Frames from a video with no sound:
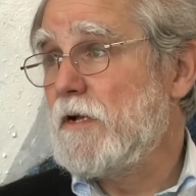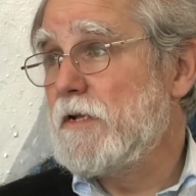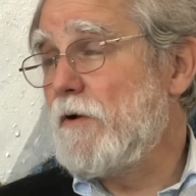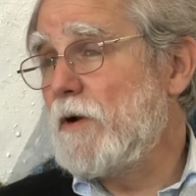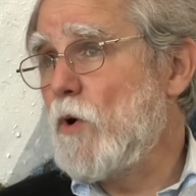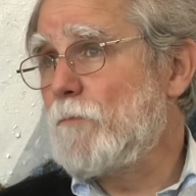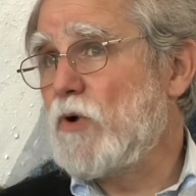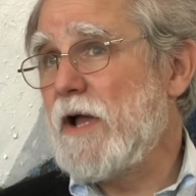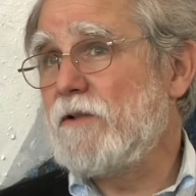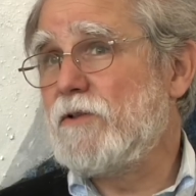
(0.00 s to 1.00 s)
Now, on a more
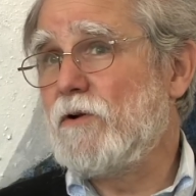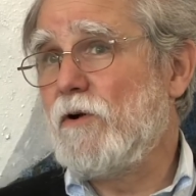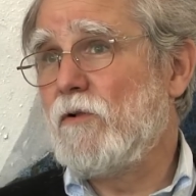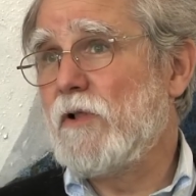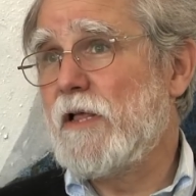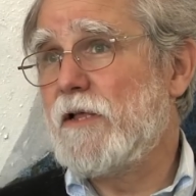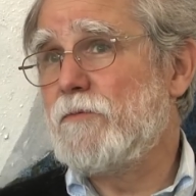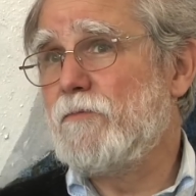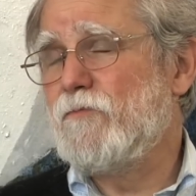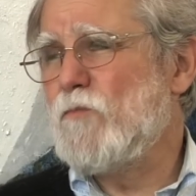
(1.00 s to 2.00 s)
practical
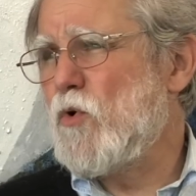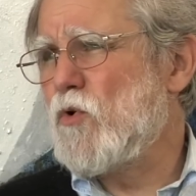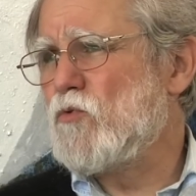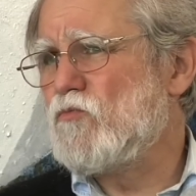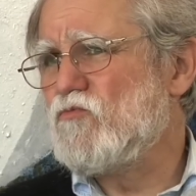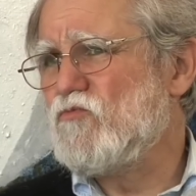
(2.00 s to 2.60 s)
and more,